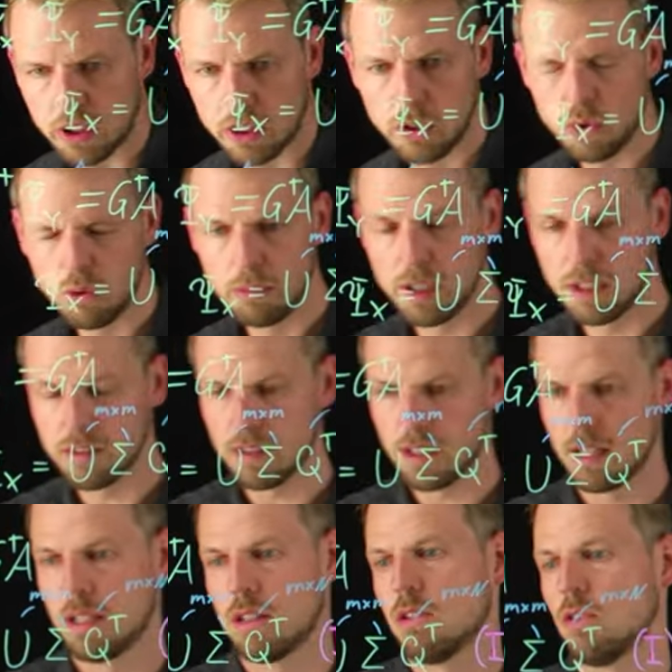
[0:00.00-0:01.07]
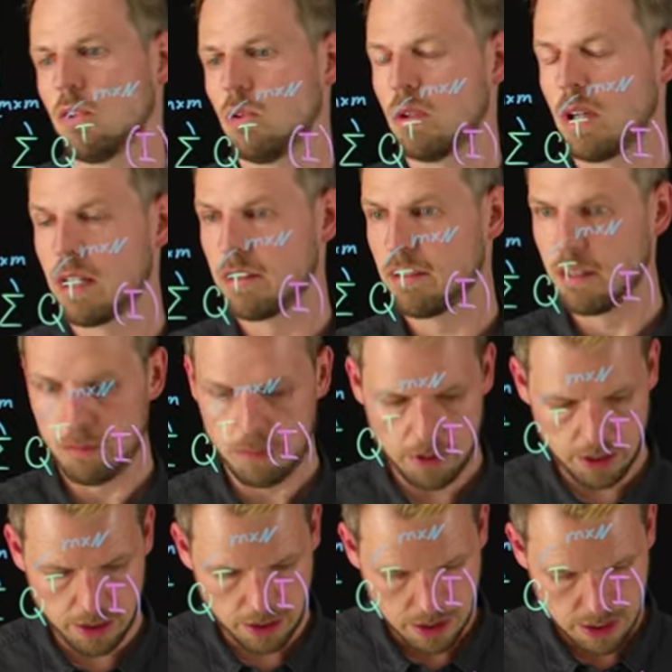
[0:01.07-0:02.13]
q means, and so I
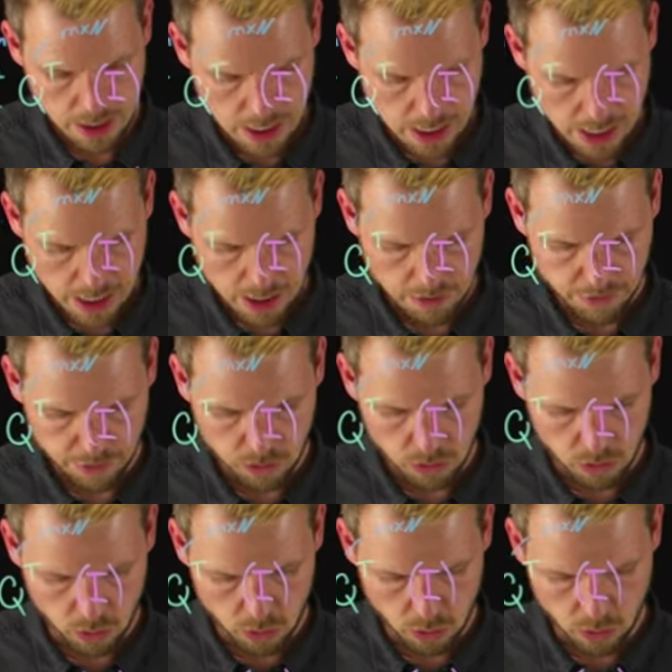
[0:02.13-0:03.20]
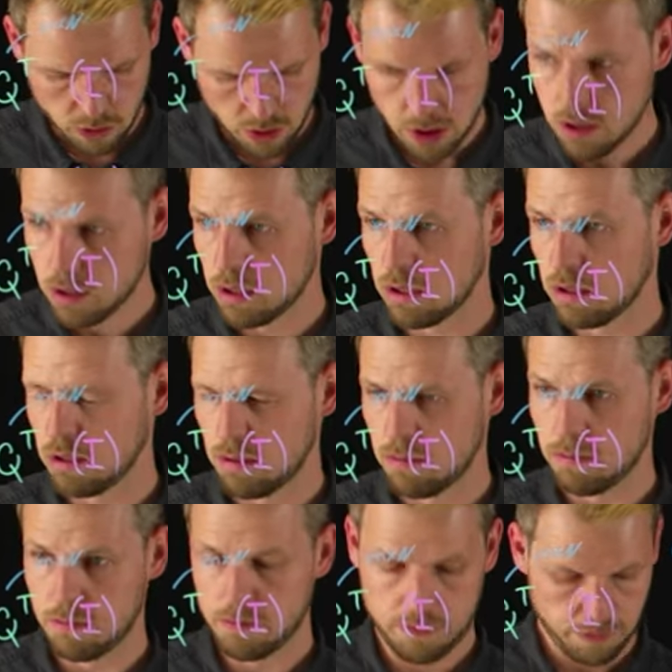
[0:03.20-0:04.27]
simply have to
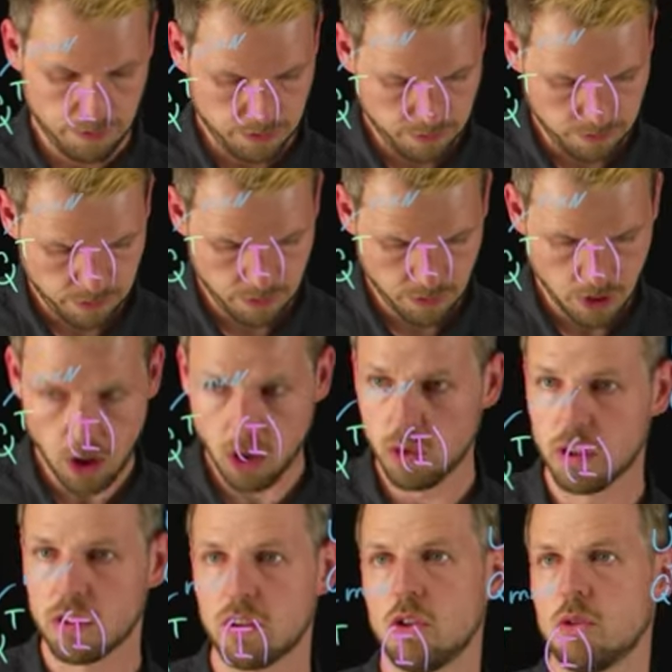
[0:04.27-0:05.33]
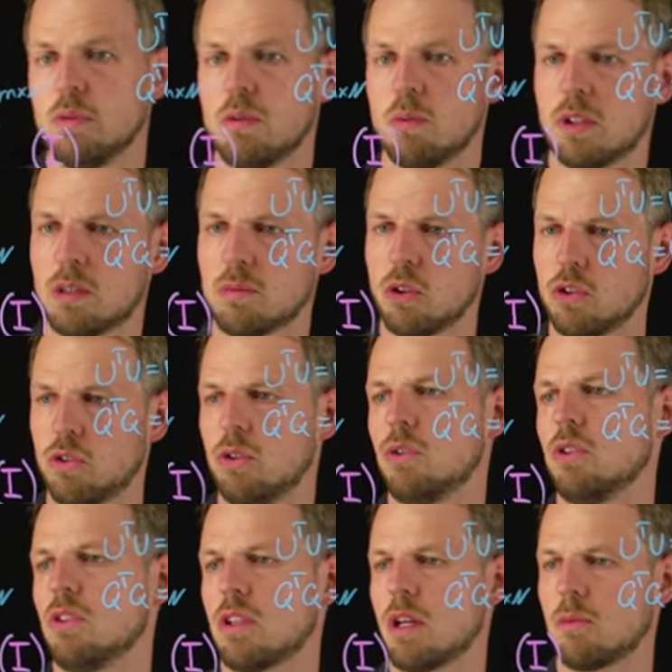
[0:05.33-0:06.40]
um, oh no, excuse me, what I'm going to use
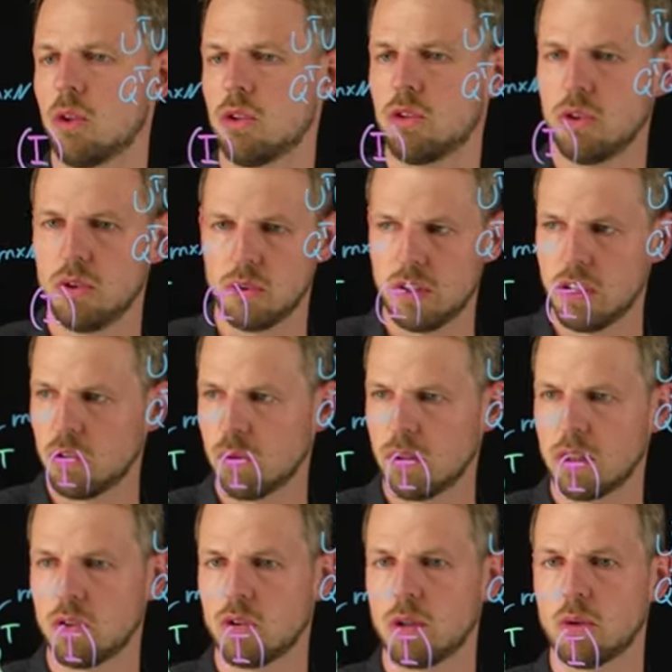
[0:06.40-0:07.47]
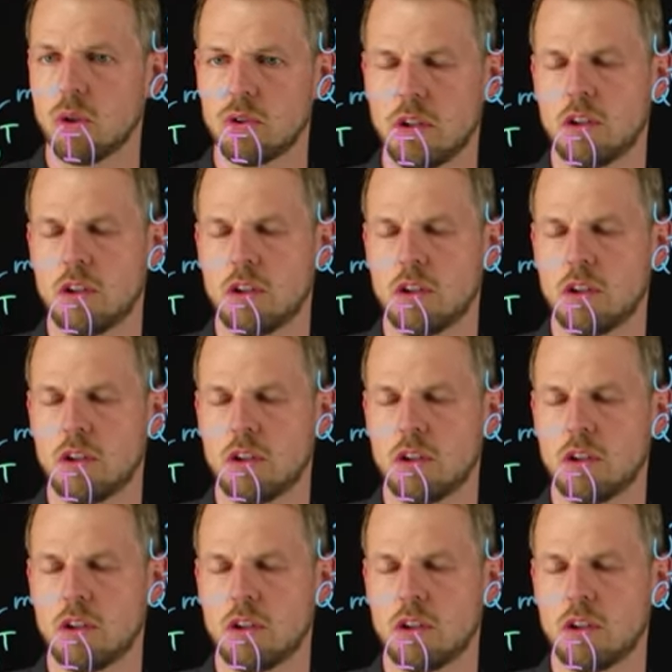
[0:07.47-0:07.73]
is I'm going to use this one. So I'm going to